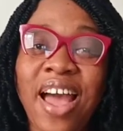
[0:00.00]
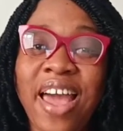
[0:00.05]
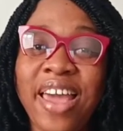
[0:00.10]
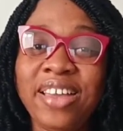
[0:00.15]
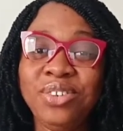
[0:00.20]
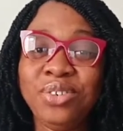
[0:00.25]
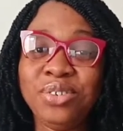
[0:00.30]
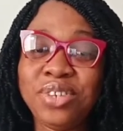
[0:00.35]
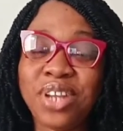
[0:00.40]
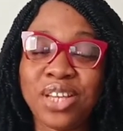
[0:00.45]
I
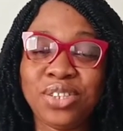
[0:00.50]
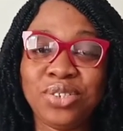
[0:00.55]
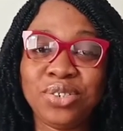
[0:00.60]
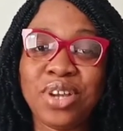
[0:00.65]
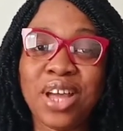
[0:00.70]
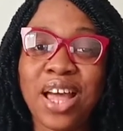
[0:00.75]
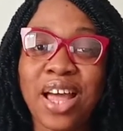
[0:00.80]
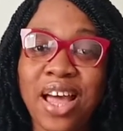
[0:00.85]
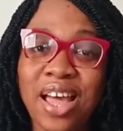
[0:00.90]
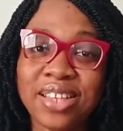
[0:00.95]
know that
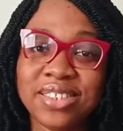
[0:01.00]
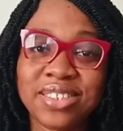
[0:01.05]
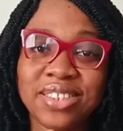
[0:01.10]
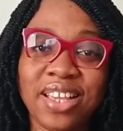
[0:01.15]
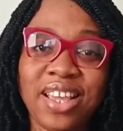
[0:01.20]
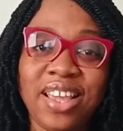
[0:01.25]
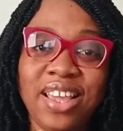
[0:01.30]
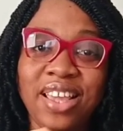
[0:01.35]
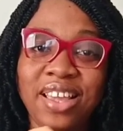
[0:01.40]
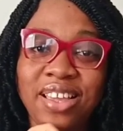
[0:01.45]
sugar has
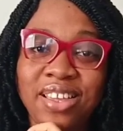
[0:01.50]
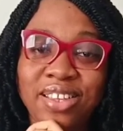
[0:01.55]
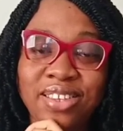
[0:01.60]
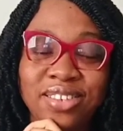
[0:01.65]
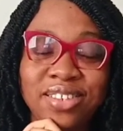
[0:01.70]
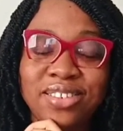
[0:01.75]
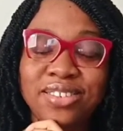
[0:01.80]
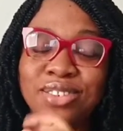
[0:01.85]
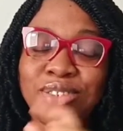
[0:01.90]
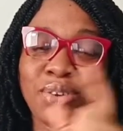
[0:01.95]
a
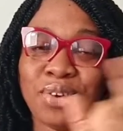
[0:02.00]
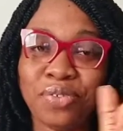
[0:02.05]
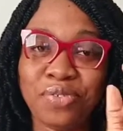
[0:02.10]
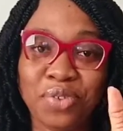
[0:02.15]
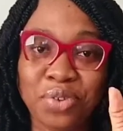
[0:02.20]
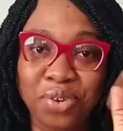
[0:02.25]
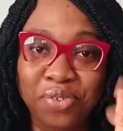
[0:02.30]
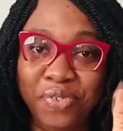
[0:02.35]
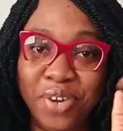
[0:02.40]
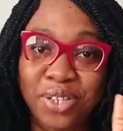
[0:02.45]
sort of
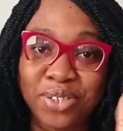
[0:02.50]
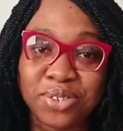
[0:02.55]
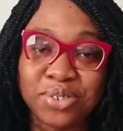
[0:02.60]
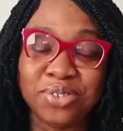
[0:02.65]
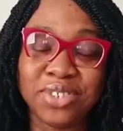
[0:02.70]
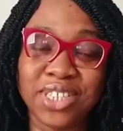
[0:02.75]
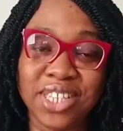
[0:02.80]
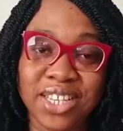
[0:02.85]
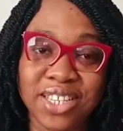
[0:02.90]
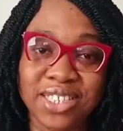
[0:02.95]
universal
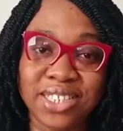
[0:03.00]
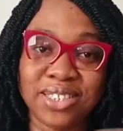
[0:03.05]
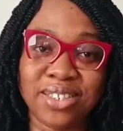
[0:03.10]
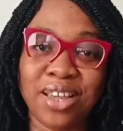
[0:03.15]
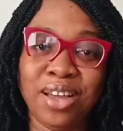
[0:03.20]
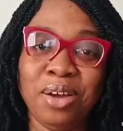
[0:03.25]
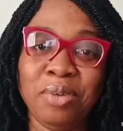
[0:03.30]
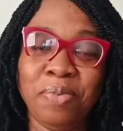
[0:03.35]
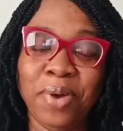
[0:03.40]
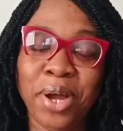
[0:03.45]
taste,
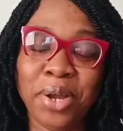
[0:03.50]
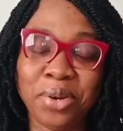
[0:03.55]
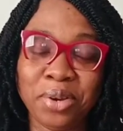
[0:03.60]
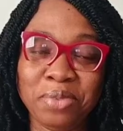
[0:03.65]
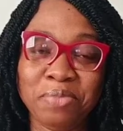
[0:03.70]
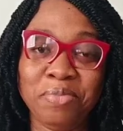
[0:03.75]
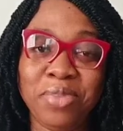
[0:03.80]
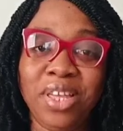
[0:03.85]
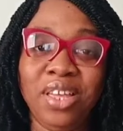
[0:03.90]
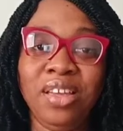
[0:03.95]
uh,
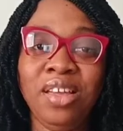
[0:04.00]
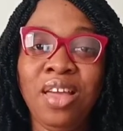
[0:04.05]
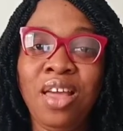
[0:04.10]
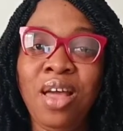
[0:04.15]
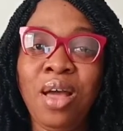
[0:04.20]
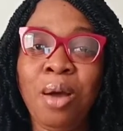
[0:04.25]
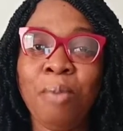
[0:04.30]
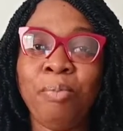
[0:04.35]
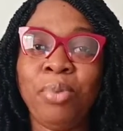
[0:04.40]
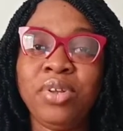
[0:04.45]
pardon me.
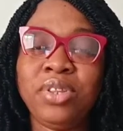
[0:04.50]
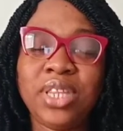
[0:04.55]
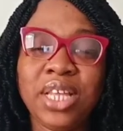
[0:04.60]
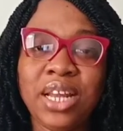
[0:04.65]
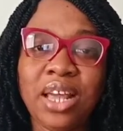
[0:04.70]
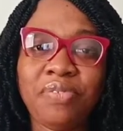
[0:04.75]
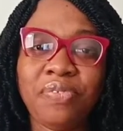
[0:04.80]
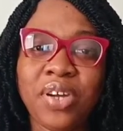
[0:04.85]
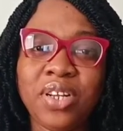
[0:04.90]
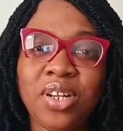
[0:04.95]
But then
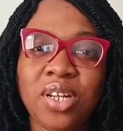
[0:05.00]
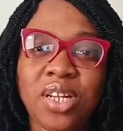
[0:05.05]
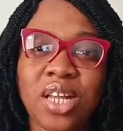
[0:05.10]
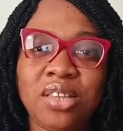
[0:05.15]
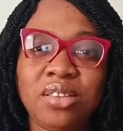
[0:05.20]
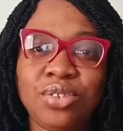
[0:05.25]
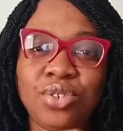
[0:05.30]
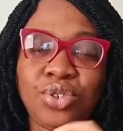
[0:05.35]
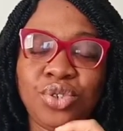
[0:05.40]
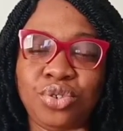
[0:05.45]
I found out
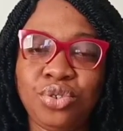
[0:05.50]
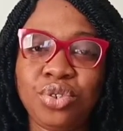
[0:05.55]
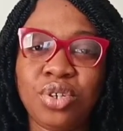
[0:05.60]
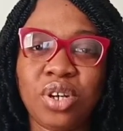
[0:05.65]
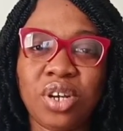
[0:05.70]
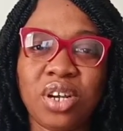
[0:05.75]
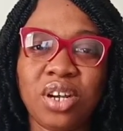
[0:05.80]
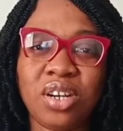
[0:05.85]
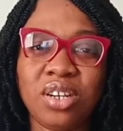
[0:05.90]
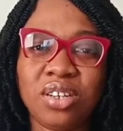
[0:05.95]
that the
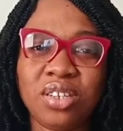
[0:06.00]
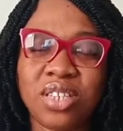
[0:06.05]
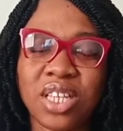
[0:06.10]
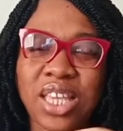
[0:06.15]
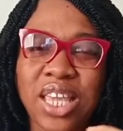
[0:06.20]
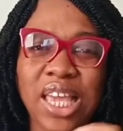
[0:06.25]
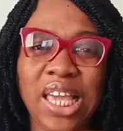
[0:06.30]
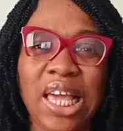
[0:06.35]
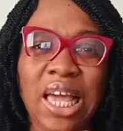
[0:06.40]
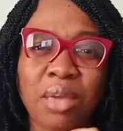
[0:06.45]
sugar, the
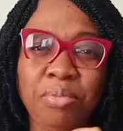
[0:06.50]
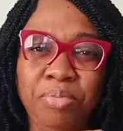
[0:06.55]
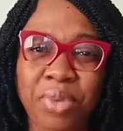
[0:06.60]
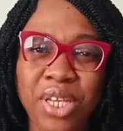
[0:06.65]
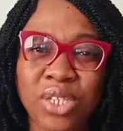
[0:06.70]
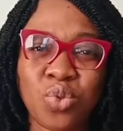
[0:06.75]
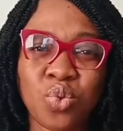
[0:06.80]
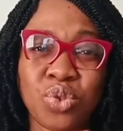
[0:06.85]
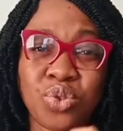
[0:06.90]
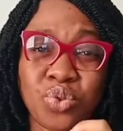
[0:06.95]
cake I
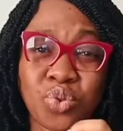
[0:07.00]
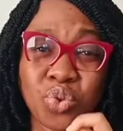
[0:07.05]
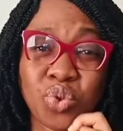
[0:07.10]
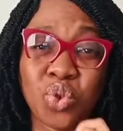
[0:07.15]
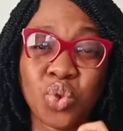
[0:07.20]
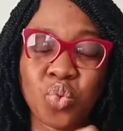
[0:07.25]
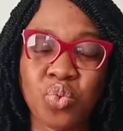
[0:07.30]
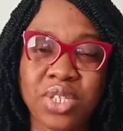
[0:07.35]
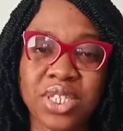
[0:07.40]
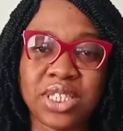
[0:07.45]
baked was too
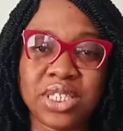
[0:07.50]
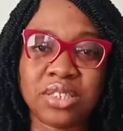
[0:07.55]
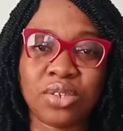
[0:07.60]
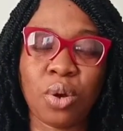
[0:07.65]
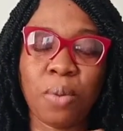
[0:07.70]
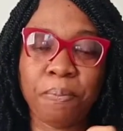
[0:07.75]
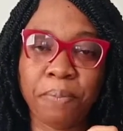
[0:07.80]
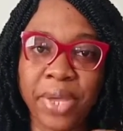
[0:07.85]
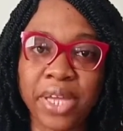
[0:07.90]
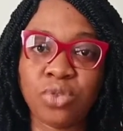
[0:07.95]
sweet
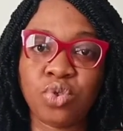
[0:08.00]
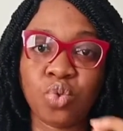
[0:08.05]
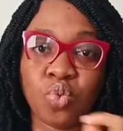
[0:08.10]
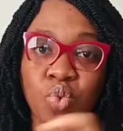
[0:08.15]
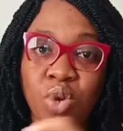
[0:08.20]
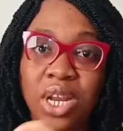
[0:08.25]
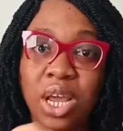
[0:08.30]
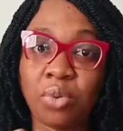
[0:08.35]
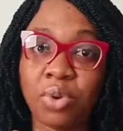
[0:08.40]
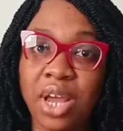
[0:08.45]
compared to
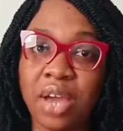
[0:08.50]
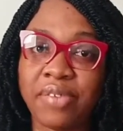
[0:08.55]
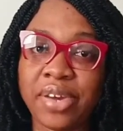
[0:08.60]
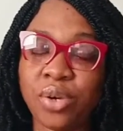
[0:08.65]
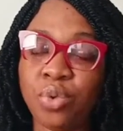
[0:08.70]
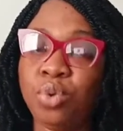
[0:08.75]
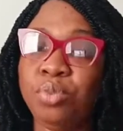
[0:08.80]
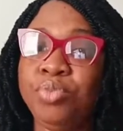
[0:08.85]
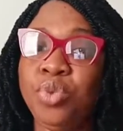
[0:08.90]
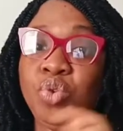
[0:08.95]
what I would have at
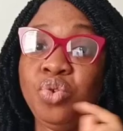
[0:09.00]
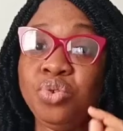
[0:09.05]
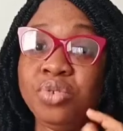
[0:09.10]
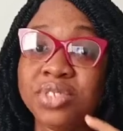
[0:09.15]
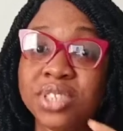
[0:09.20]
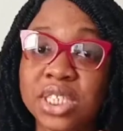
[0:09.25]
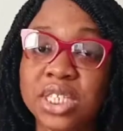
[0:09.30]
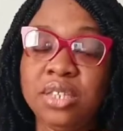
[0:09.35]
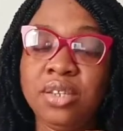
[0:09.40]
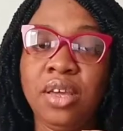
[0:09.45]
home
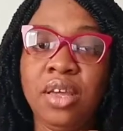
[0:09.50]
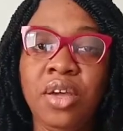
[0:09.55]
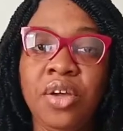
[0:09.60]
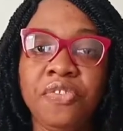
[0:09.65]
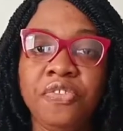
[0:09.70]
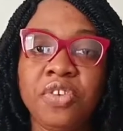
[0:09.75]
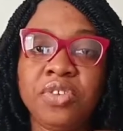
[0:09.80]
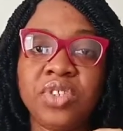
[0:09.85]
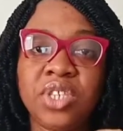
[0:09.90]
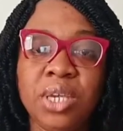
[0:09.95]
using
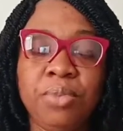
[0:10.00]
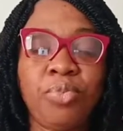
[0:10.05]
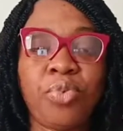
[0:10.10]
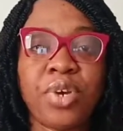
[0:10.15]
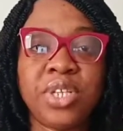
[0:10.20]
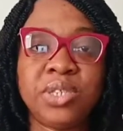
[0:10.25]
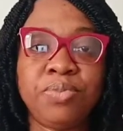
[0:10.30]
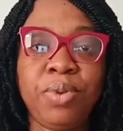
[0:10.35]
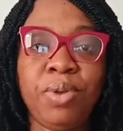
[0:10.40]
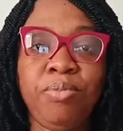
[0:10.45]
the same
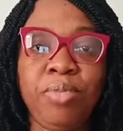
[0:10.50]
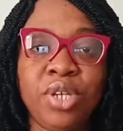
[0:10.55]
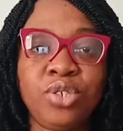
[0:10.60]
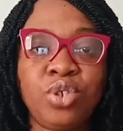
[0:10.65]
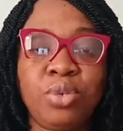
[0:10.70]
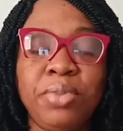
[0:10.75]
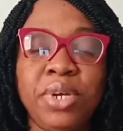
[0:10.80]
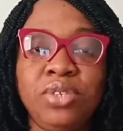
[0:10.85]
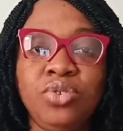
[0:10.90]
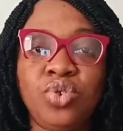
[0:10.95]
recipe
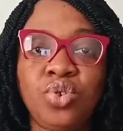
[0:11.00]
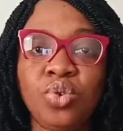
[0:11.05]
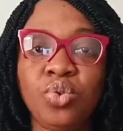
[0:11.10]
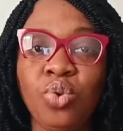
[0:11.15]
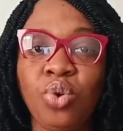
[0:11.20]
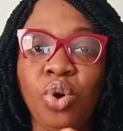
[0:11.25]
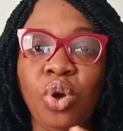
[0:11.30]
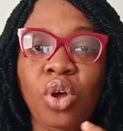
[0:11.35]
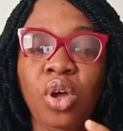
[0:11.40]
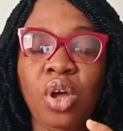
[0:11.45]
measurement. So